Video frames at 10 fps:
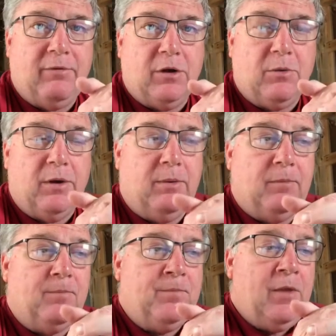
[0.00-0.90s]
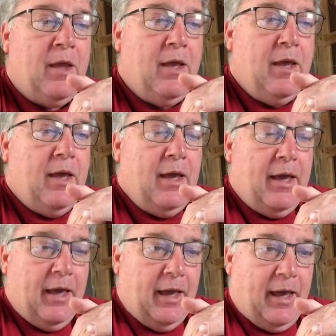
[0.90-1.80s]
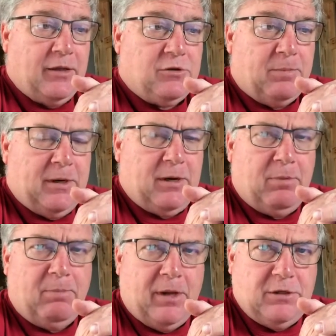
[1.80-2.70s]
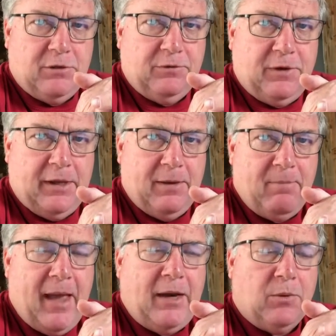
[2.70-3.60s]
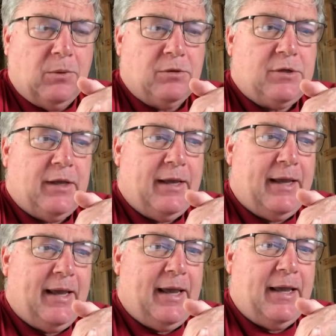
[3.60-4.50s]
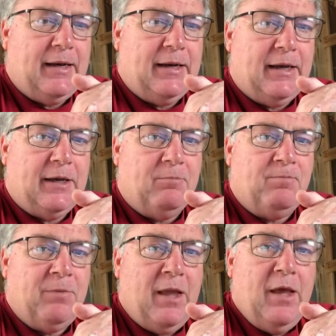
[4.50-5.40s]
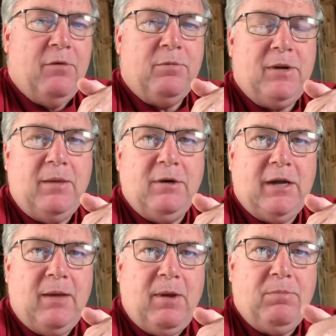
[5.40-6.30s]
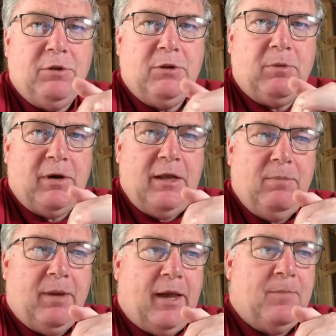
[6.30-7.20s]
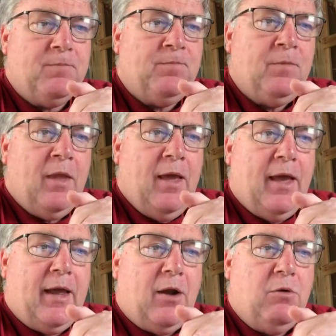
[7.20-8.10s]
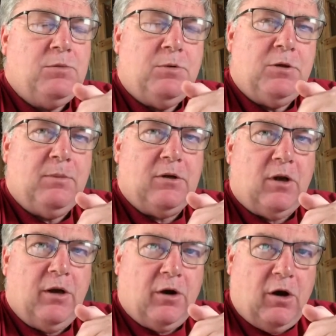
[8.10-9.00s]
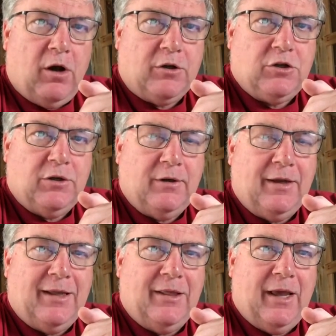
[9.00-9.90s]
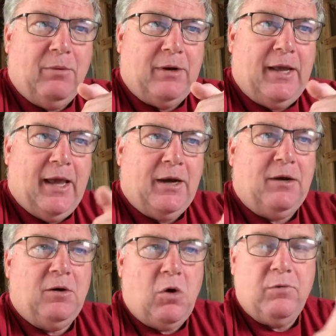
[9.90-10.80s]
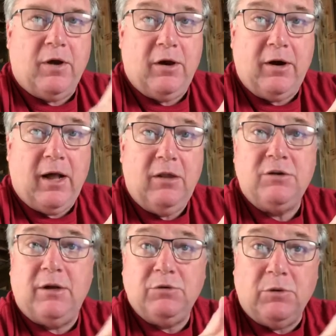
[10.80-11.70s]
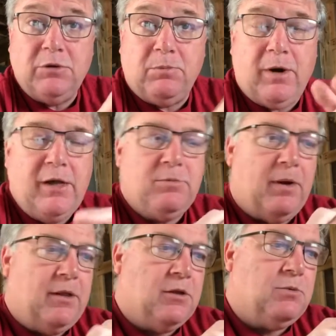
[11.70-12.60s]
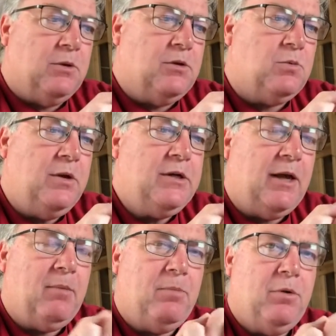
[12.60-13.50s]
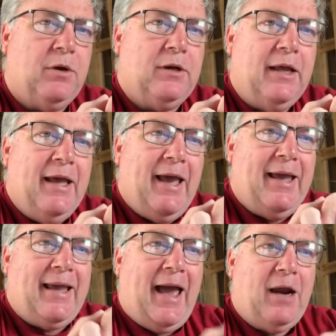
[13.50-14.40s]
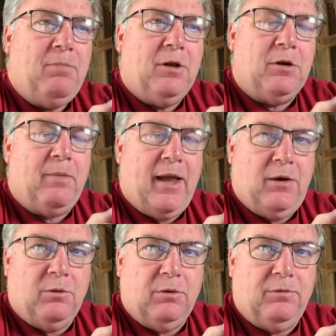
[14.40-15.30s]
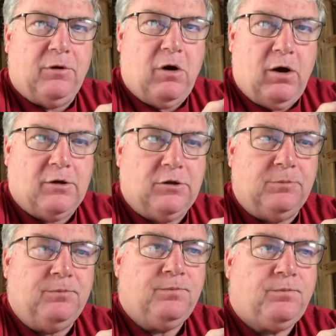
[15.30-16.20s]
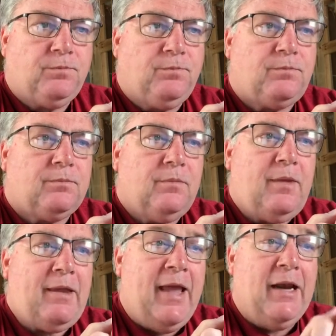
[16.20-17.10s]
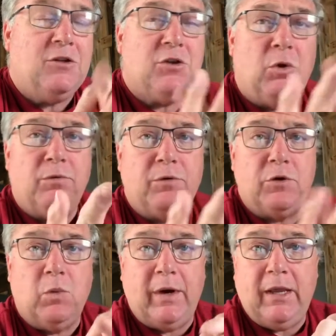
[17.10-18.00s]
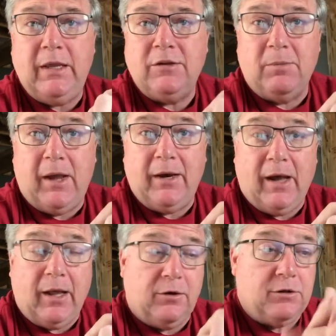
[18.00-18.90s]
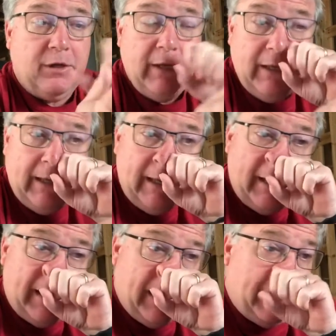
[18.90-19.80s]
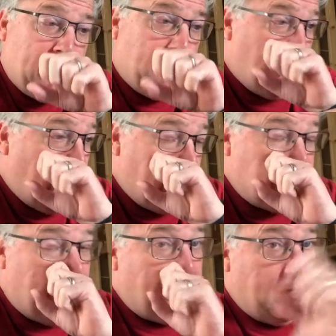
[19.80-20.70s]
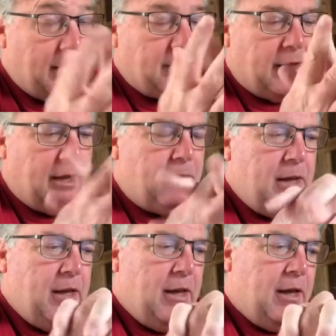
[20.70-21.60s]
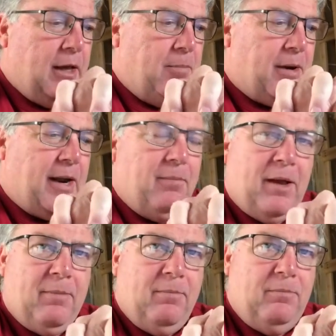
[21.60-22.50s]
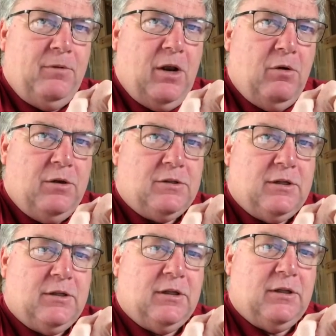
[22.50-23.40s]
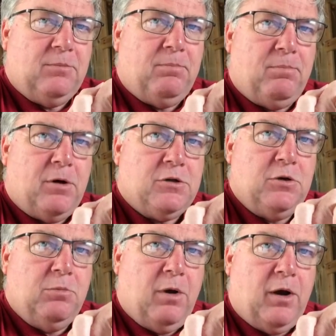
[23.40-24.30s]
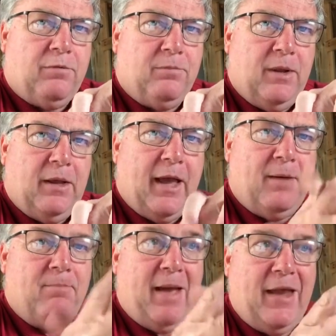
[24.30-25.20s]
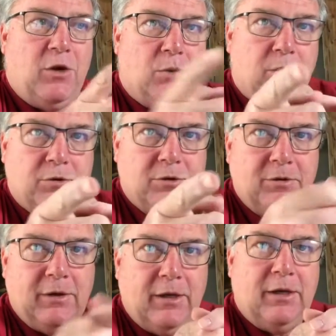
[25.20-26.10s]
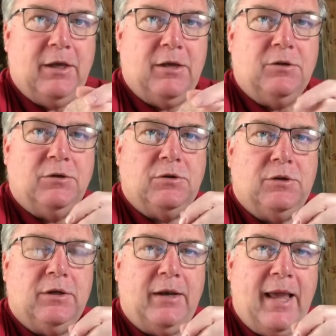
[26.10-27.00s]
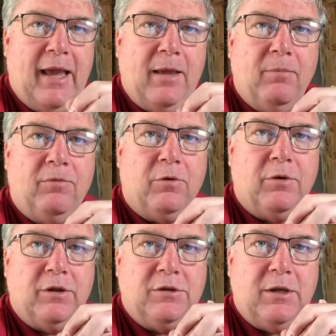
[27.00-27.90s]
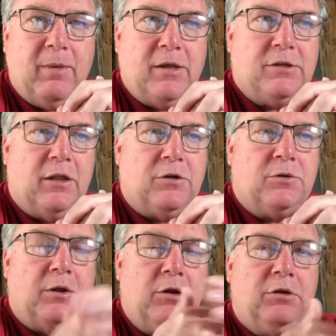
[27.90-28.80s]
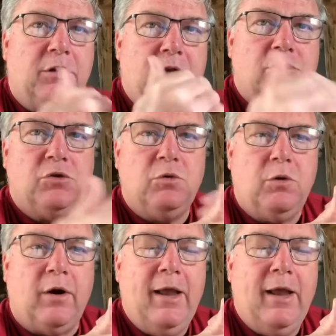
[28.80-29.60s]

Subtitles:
equipment. And so I picked up a bunch of manuals, and from time to time I'd put them on eBay, and I always put them at an auction, and they would get over $100, and I was always surprised by this. Well, this one time I put a Caterpillar manual for auction, and it sold for 20 some odd dollars. And I was happy to get that. But I noticed that the person who bought it from me had manuals in his name for his eBay seller. So I looked on his store,